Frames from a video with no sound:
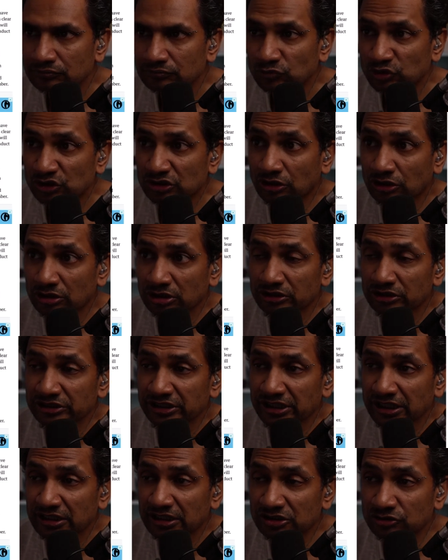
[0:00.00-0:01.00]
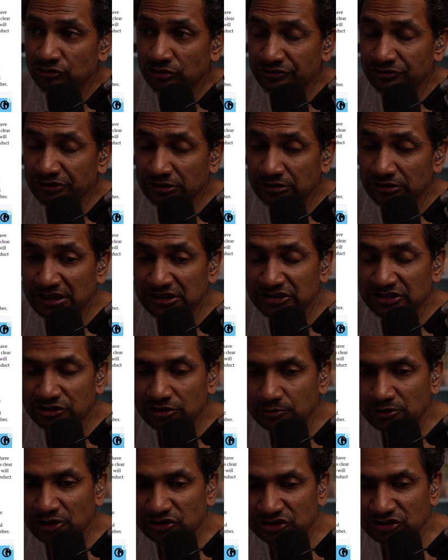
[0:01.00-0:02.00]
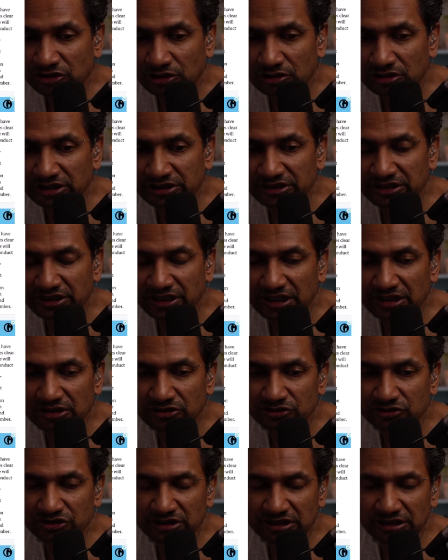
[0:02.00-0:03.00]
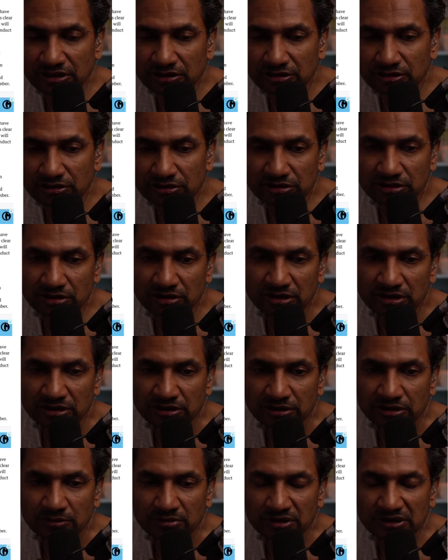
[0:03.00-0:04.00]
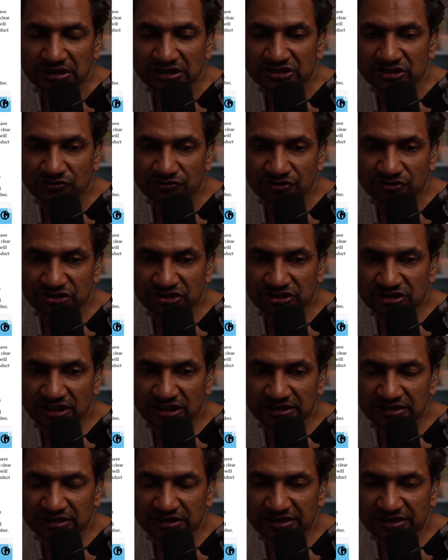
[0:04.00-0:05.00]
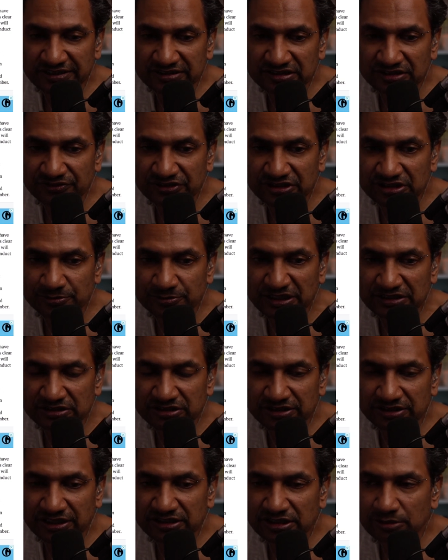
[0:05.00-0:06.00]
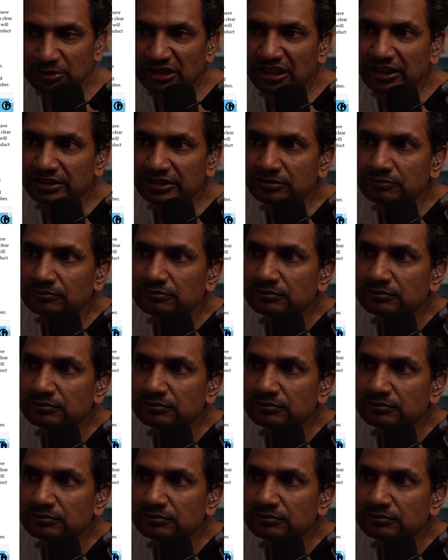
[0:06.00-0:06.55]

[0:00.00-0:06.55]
Scotland Yard is reviewing. Let's hope Scotland Yard doesn't include police officers like Detective Inspector Kenny Blaine.